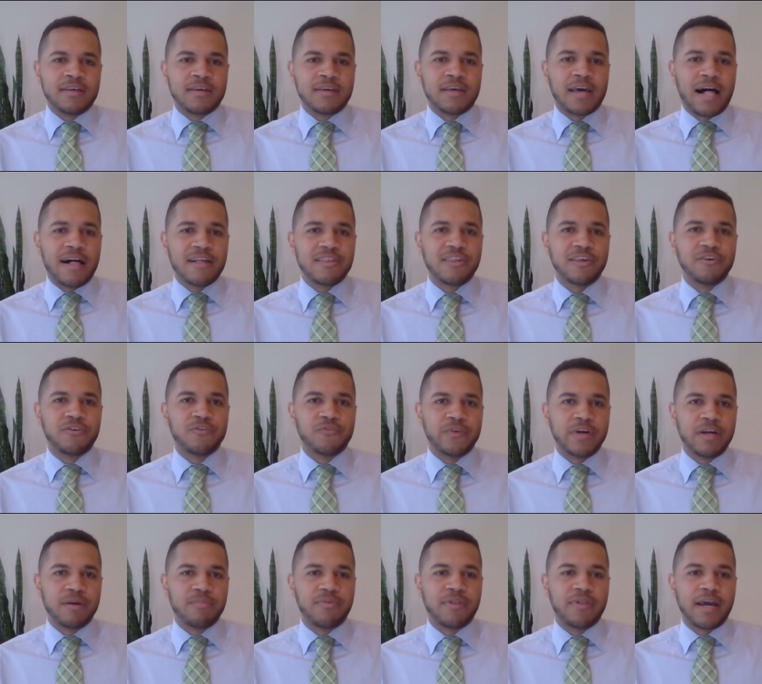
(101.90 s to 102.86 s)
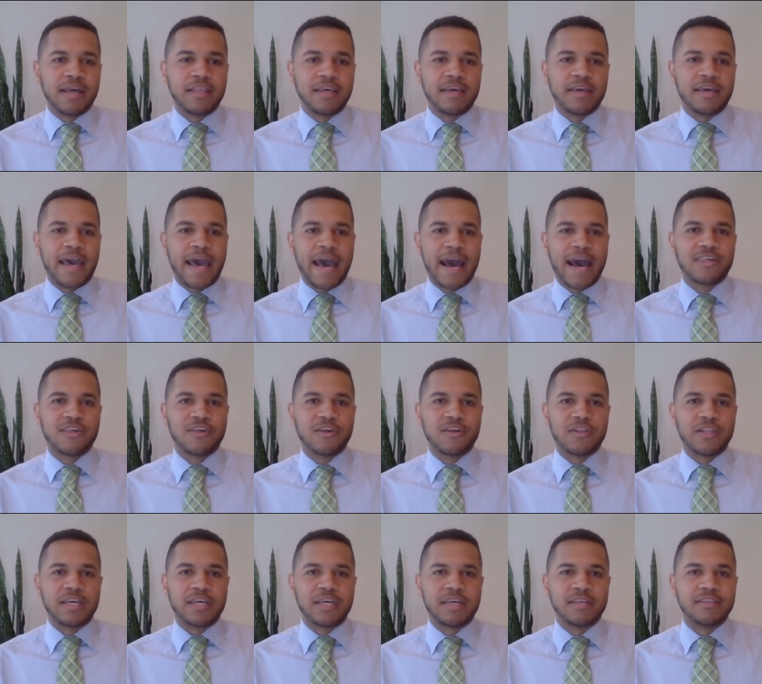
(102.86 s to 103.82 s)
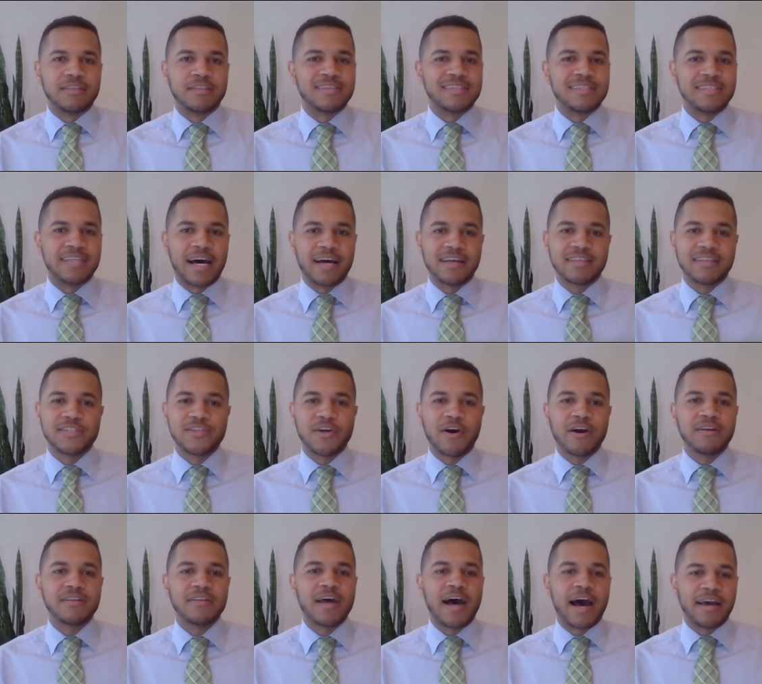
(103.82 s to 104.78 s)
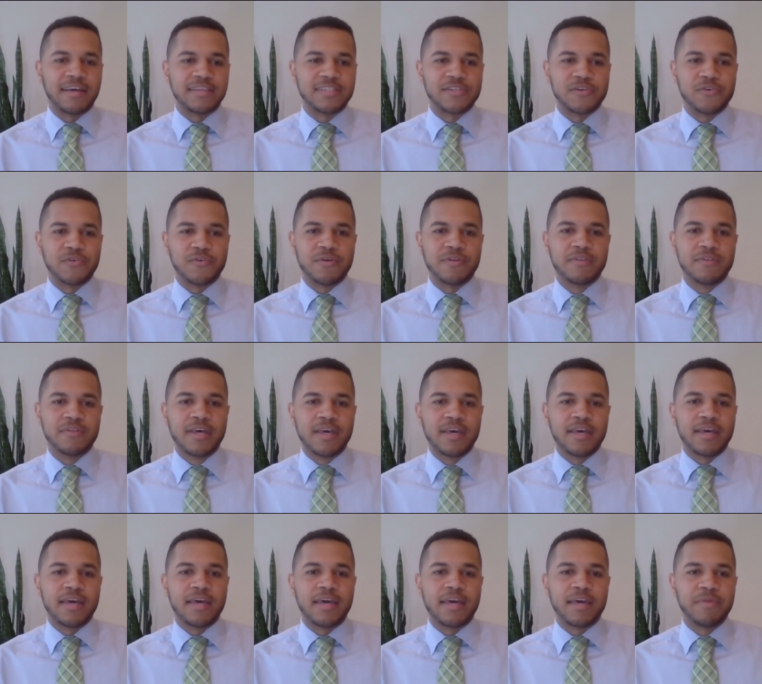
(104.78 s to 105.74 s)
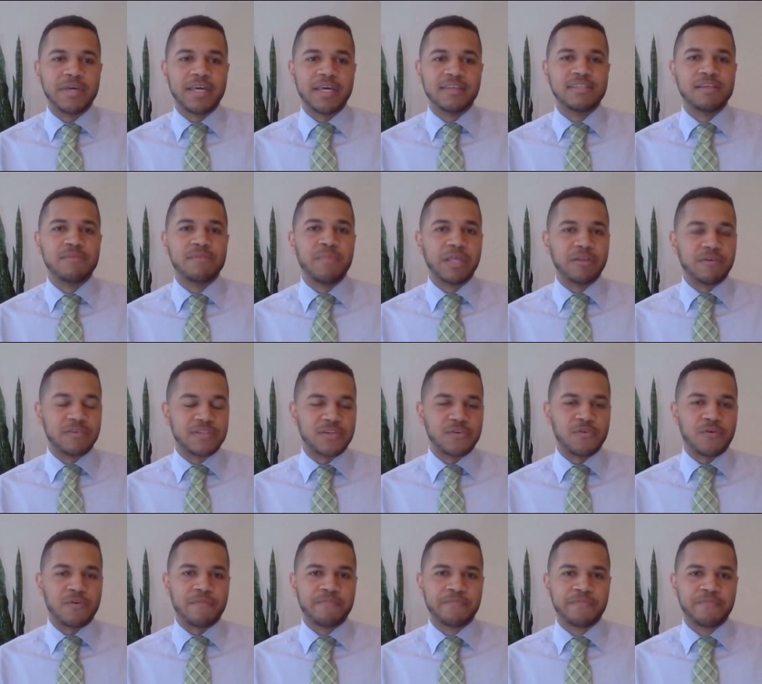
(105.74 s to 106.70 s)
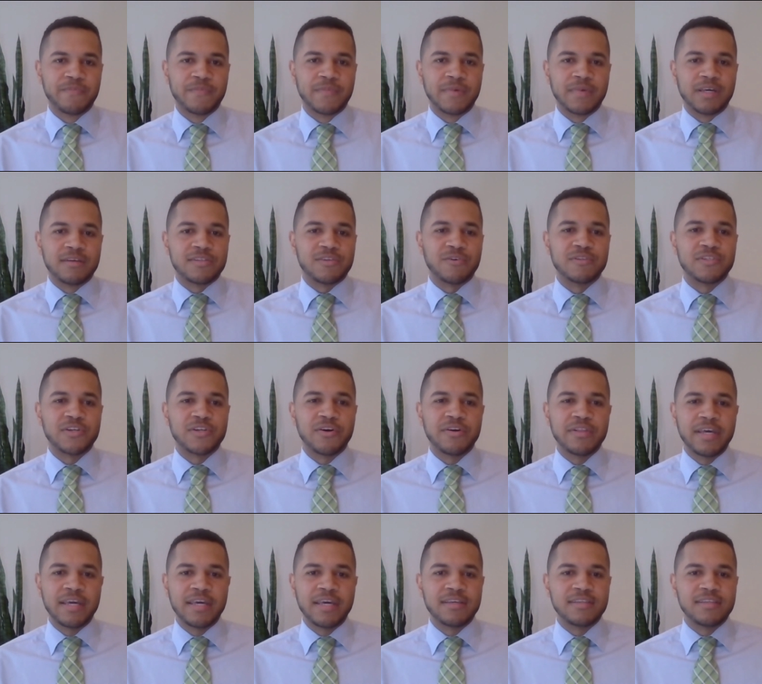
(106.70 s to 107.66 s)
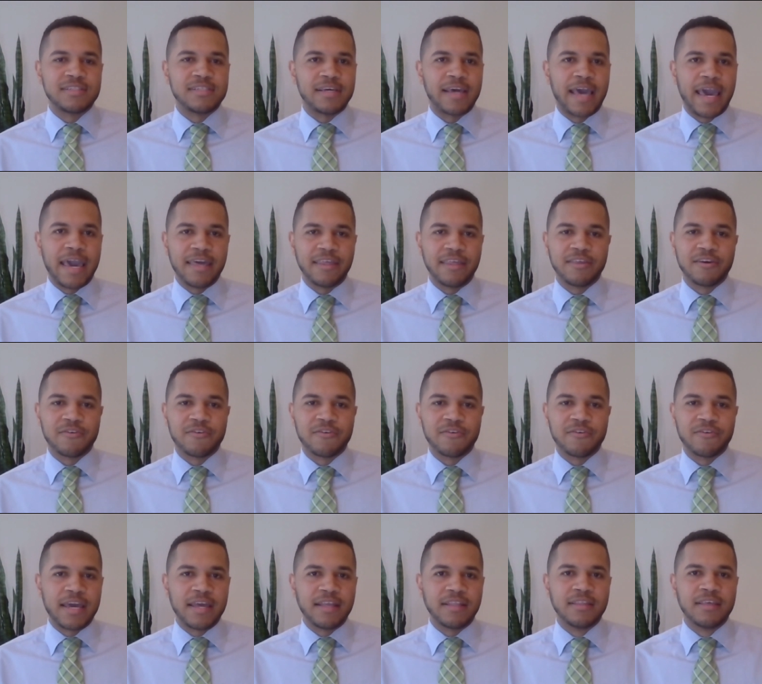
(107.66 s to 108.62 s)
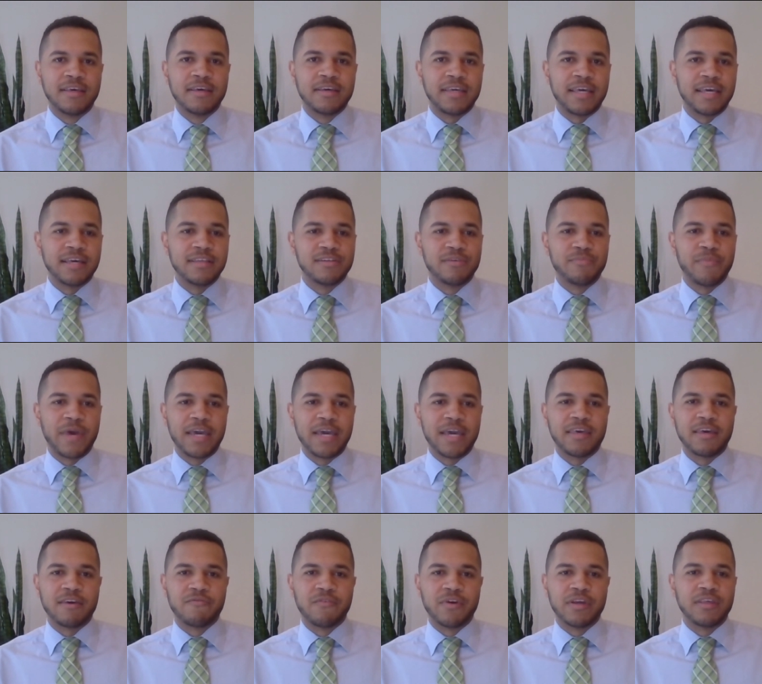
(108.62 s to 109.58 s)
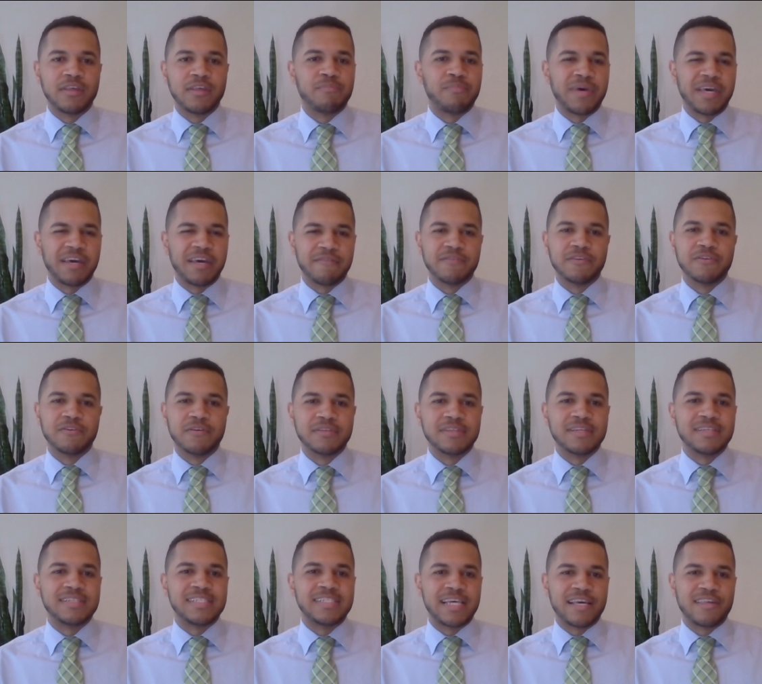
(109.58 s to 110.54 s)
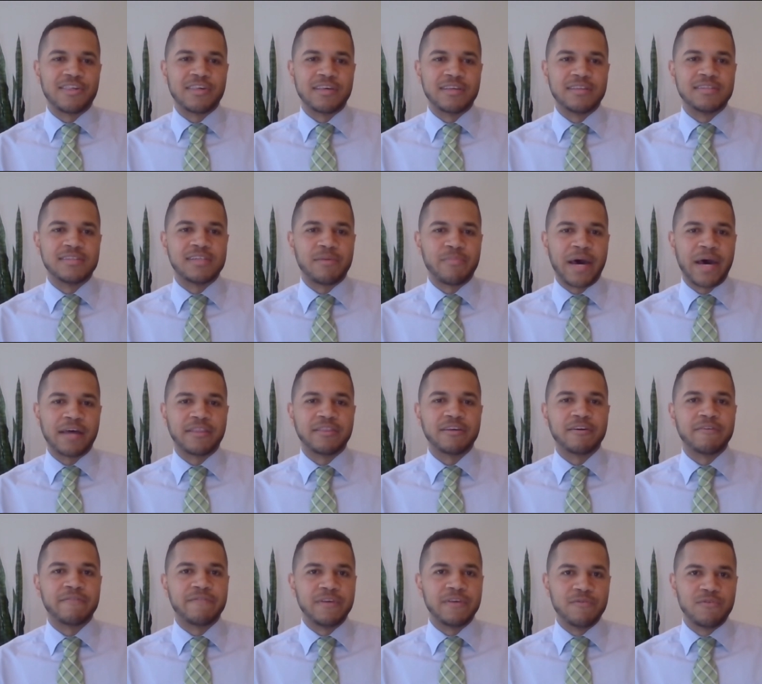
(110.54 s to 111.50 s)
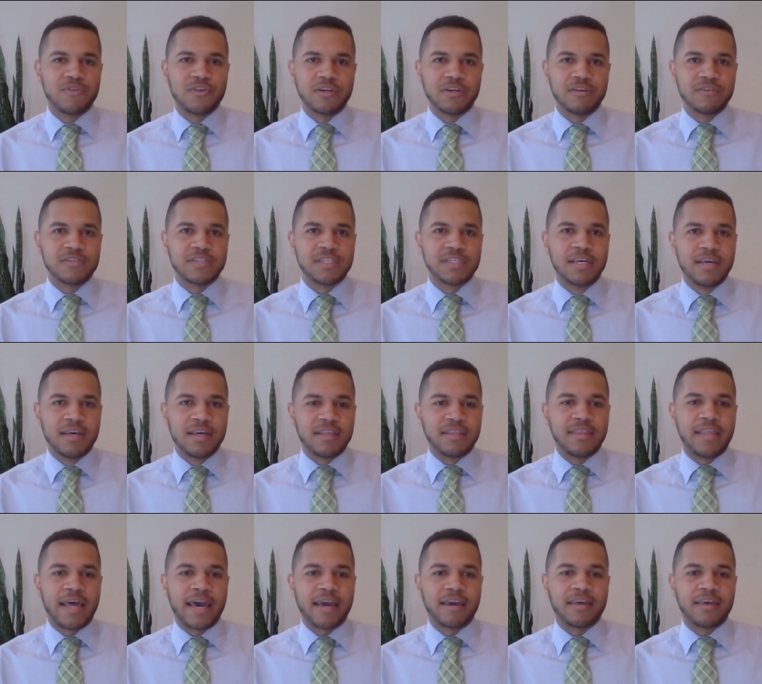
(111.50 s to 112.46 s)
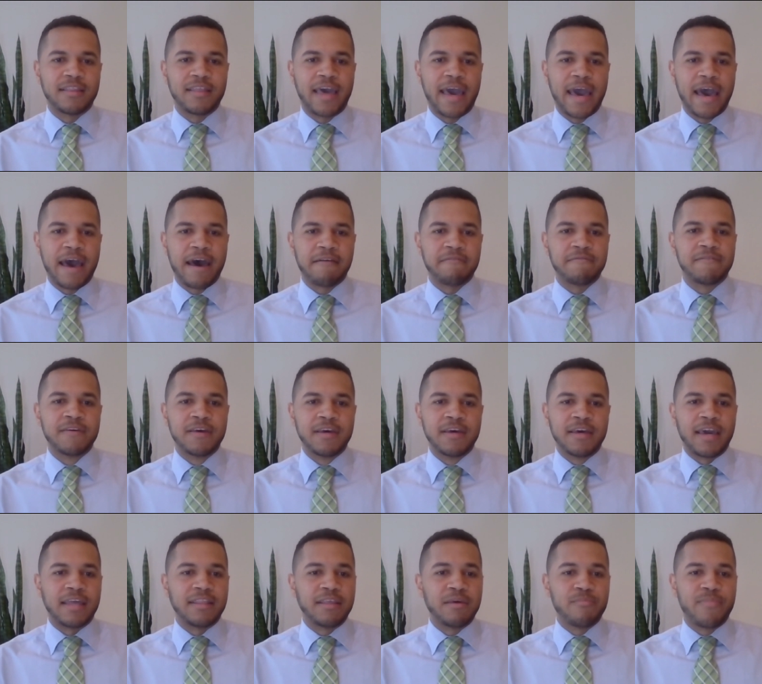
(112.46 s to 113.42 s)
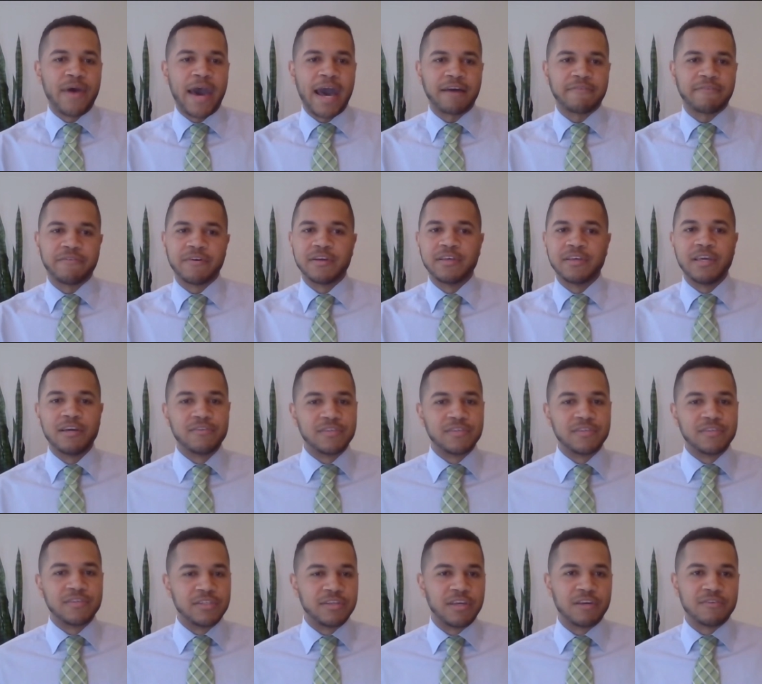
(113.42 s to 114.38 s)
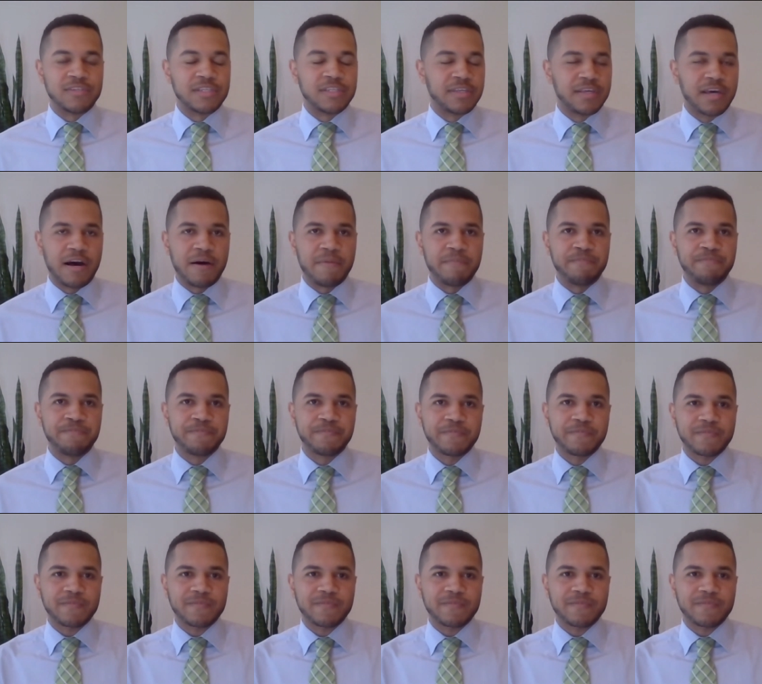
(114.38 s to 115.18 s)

College and career planning actually does not start in high school. It begins in middle school. So as early as eighth grade, kids are making really pivotal decisions about their futures that can have an impact for years and years to come.